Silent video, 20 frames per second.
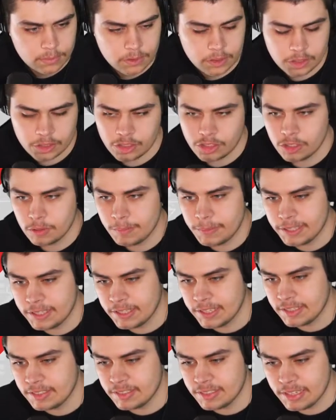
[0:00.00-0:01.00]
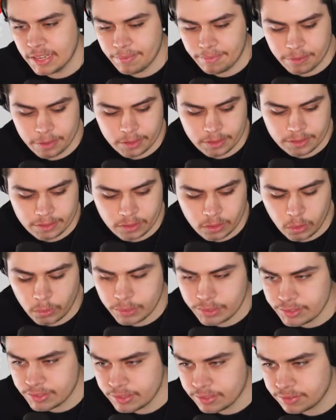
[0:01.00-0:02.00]
There should be a cutscene after, because there
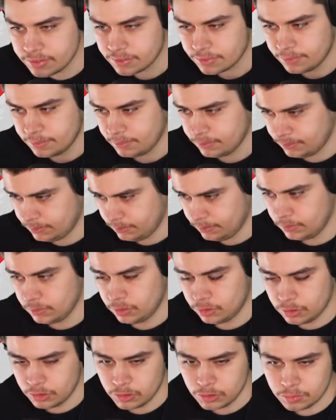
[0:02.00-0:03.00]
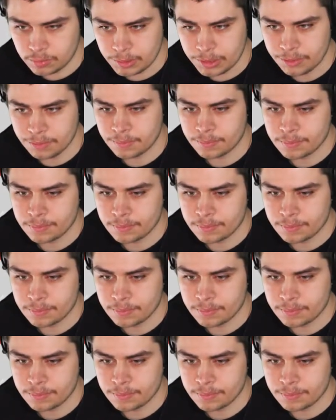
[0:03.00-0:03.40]
always is. Excuse me.